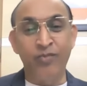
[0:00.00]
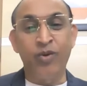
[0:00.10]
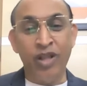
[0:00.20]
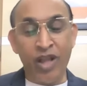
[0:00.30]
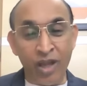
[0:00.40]

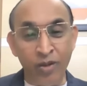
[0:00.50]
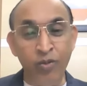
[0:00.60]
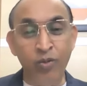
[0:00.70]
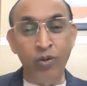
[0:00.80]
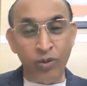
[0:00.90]
for
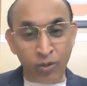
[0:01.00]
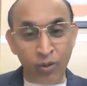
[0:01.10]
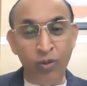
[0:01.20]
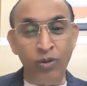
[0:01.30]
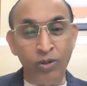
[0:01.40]
acute
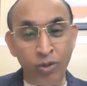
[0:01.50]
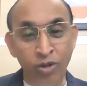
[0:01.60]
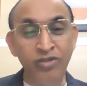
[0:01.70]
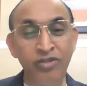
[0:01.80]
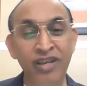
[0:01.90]
throat
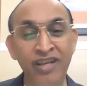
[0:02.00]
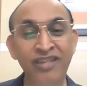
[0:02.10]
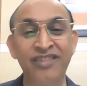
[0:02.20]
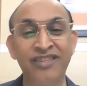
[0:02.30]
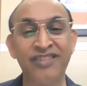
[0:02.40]

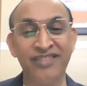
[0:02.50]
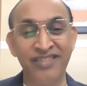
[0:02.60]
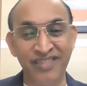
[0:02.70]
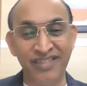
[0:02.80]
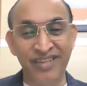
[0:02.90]
tonsillitis,
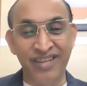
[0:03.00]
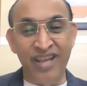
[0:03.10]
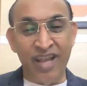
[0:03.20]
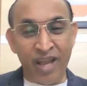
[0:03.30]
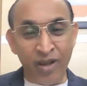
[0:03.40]

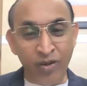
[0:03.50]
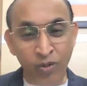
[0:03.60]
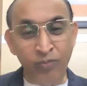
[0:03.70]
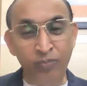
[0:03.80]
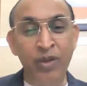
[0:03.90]

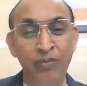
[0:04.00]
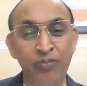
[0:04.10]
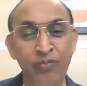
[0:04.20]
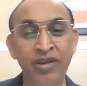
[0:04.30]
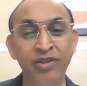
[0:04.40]
acute
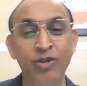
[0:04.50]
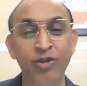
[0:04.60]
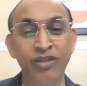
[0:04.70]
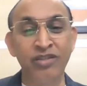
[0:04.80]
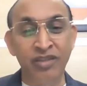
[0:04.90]
pemphigus
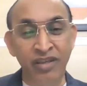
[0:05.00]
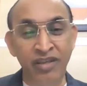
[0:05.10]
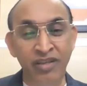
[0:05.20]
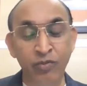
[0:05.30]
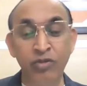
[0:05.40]
on the
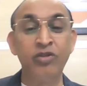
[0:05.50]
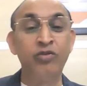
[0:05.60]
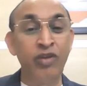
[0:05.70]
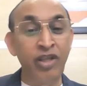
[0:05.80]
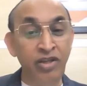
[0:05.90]
skin, which
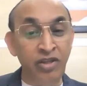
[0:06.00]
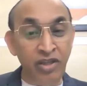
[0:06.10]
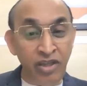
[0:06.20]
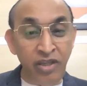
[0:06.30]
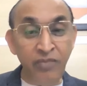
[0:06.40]
is very
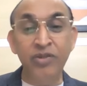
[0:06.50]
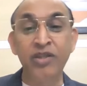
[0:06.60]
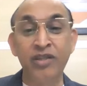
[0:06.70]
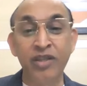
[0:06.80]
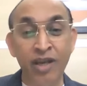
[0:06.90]

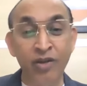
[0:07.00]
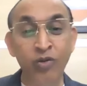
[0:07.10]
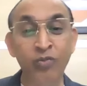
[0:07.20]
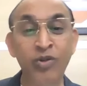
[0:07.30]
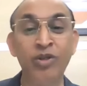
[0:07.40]
deep-seated
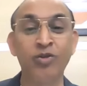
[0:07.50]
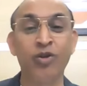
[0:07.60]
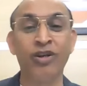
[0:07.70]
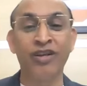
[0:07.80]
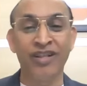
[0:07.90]
abdomen
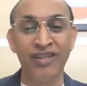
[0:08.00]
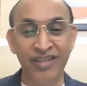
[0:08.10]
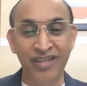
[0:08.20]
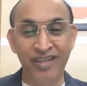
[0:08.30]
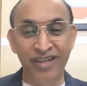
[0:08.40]
disorder.
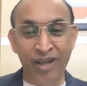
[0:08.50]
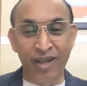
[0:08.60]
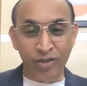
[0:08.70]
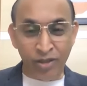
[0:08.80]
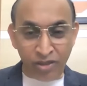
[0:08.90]

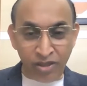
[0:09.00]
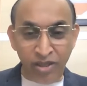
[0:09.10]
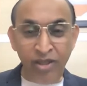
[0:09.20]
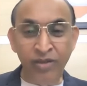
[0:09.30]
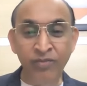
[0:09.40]
So the
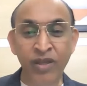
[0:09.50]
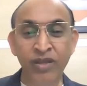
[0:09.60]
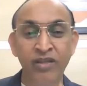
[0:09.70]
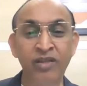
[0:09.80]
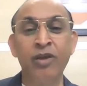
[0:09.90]

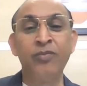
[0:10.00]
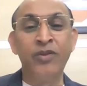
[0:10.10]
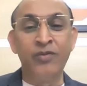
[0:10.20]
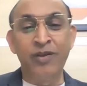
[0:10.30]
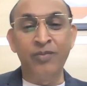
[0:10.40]
theme is of
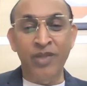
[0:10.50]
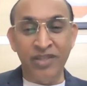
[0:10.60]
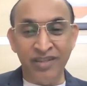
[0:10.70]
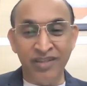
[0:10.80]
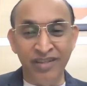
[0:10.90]

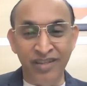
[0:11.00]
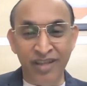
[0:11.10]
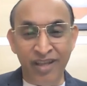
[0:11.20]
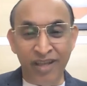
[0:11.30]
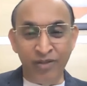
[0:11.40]
inflammation.
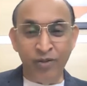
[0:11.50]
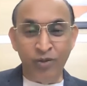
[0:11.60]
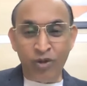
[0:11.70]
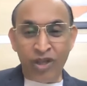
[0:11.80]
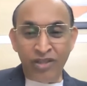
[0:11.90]
You
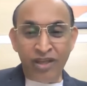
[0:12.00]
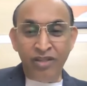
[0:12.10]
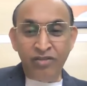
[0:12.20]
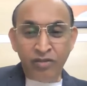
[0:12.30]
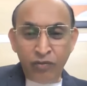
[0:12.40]
know,
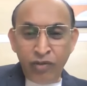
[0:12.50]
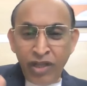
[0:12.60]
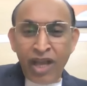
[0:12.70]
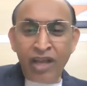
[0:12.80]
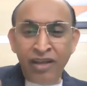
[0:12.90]
cantharis is a
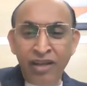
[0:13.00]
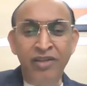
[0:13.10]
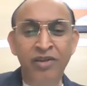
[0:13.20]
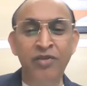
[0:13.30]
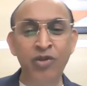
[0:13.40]
very angry
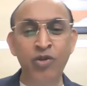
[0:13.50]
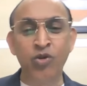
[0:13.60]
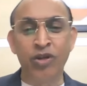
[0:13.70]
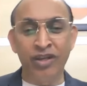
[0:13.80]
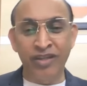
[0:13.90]

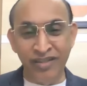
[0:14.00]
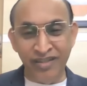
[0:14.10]
individual.